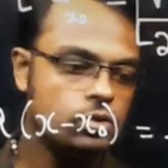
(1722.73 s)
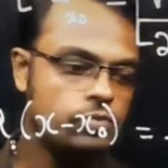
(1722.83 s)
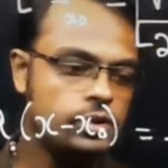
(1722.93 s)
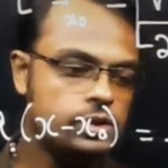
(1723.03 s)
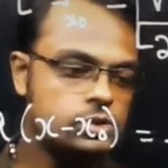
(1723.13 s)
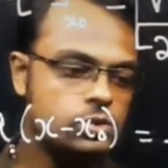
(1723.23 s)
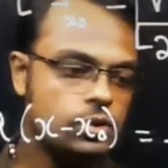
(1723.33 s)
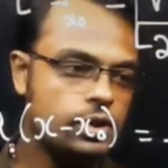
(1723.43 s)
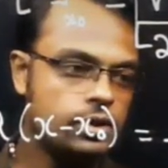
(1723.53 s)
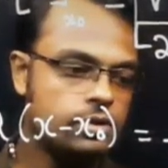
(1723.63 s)
v
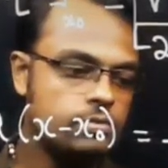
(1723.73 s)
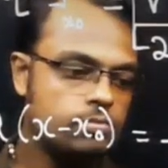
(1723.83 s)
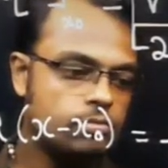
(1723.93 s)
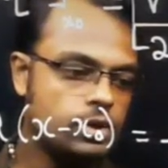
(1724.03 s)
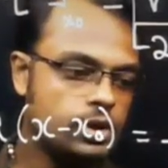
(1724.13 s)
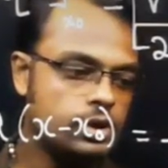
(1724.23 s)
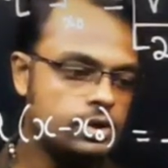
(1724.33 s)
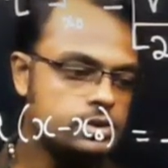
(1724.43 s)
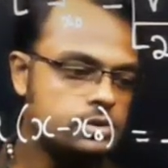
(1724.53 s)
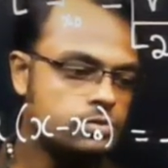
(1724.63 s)
square
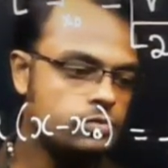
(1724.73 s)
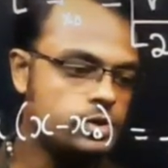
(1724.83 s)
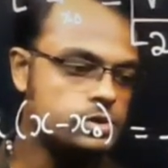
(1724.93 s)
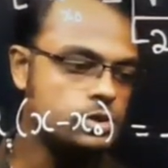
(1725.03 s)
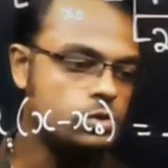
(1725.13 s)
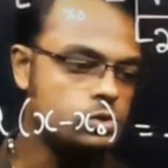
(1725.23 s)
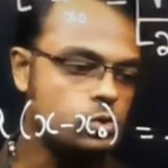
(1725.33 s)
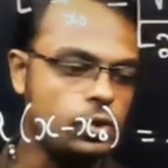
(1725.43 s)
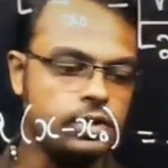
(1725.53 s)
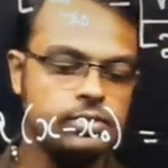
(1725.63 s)
minus v0
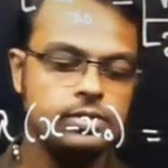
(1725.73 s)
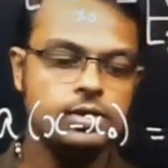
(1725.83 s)
square.